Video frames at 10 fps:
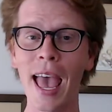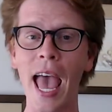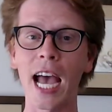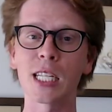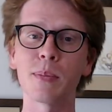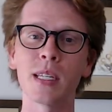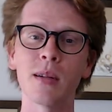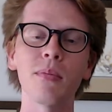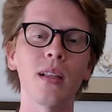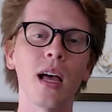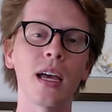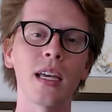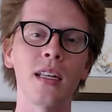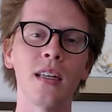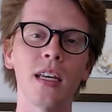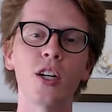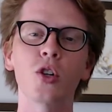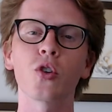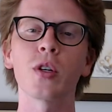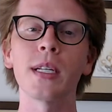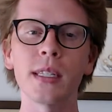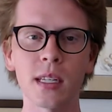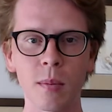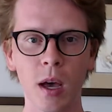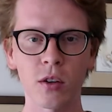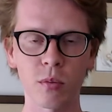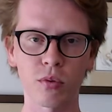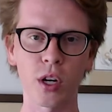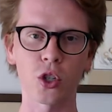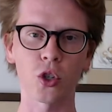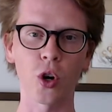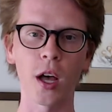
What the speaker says: has been applying an increasing amount of pressure